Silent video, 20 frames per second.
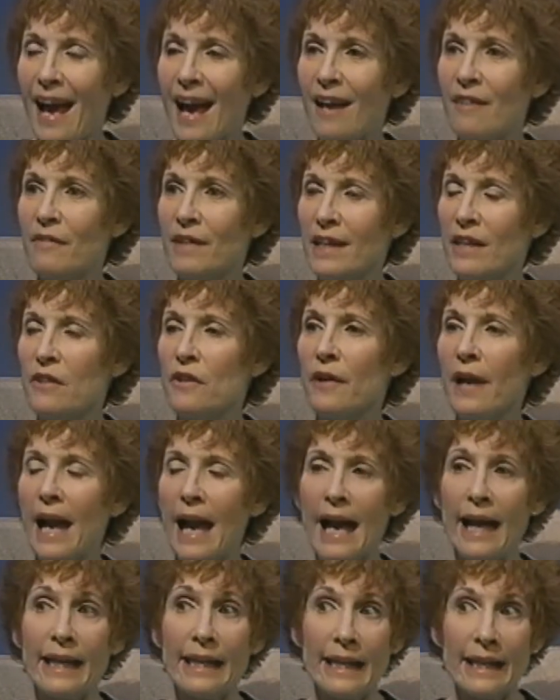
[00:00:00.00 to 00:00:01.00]
have either
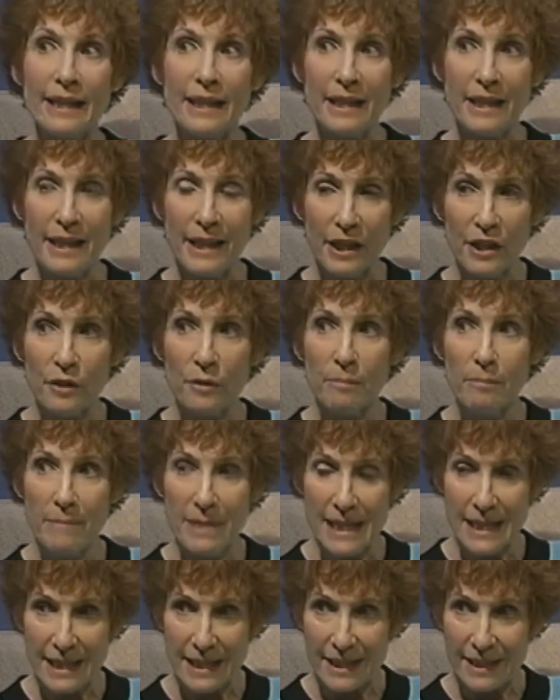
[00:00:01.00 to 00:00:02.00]
had near
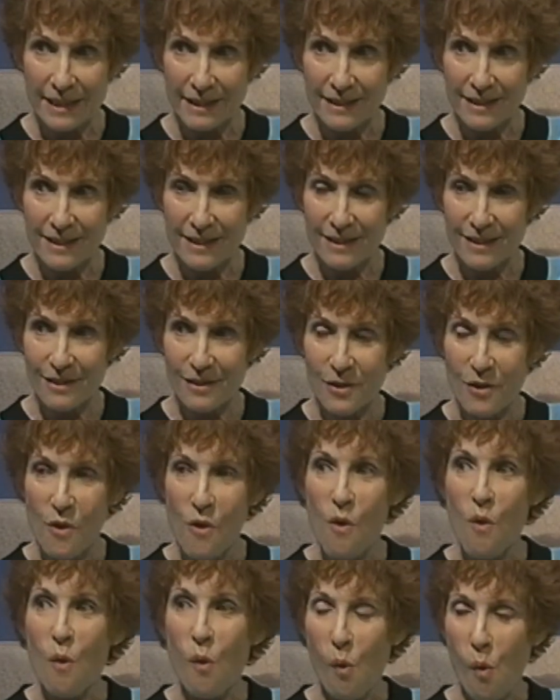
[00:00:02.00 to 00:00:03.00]
misses
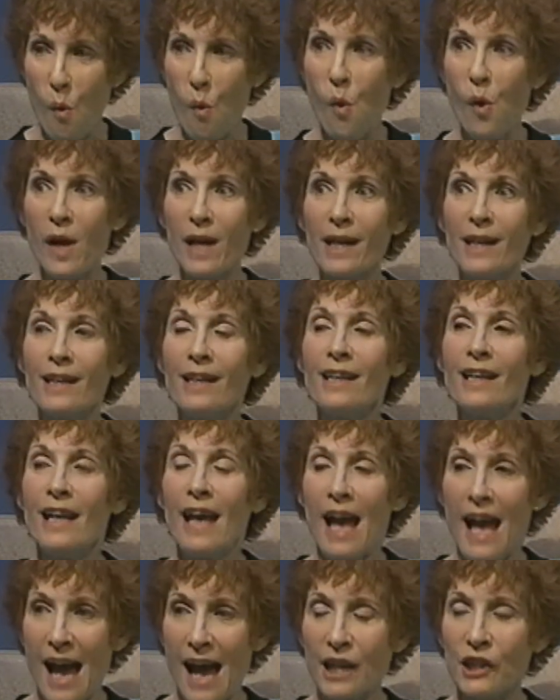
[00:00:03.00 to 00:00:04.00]
or
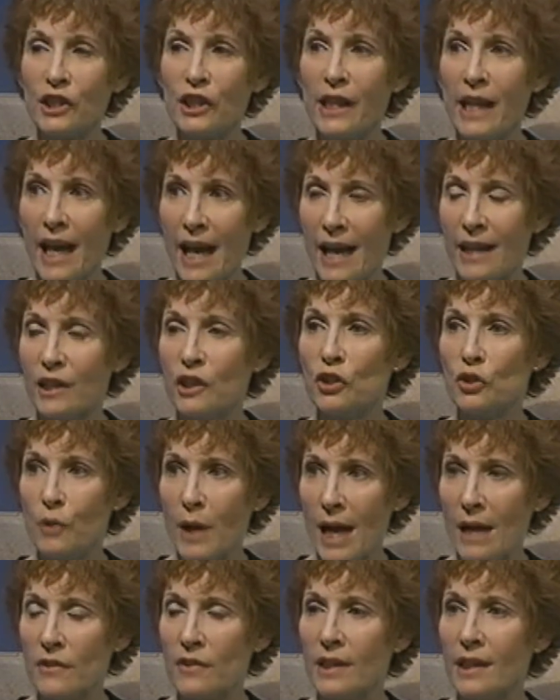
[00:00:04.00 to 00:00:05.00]
actually had a
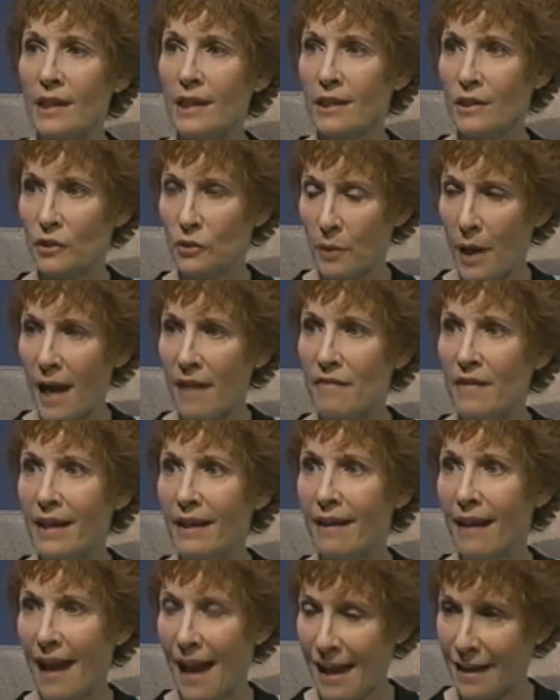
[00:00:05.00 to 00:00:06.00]
drowsy
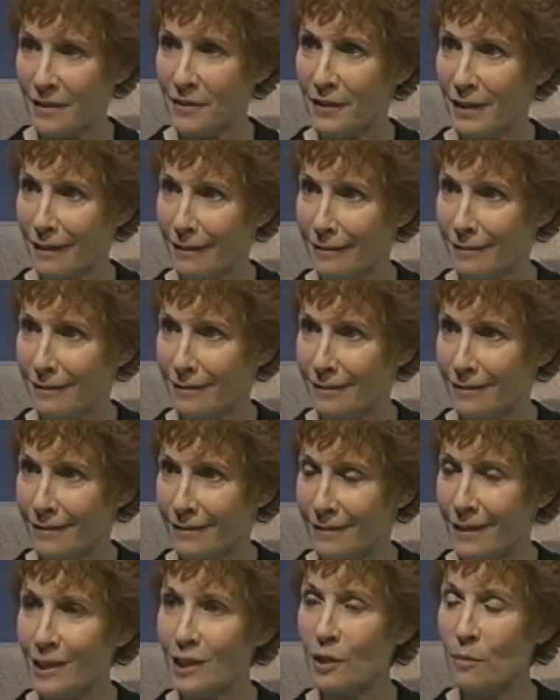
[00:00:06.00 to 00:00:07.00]
driving accident.
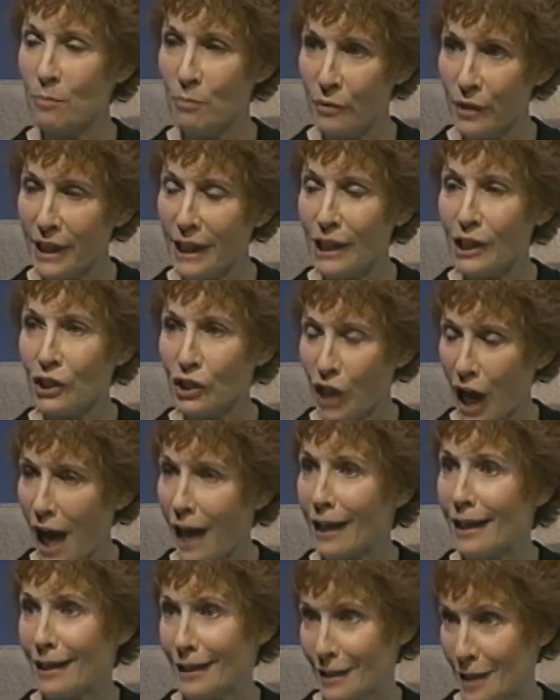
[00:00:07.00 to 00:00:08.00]
Wow. That's a pretty
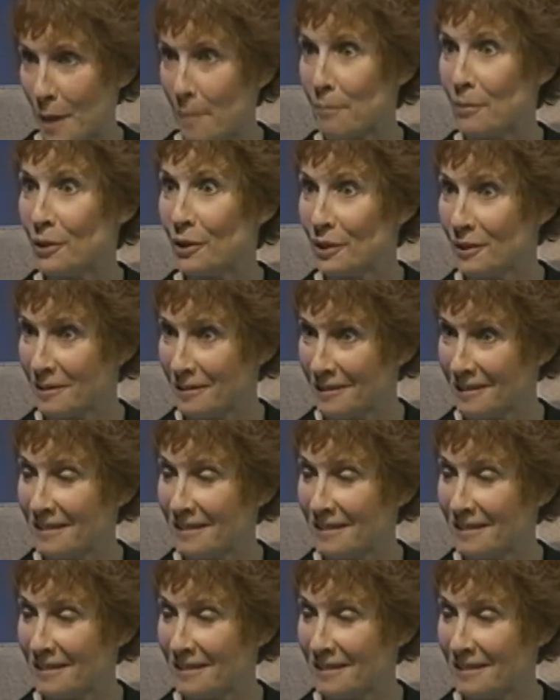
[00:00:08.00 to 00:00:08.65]
shocking number.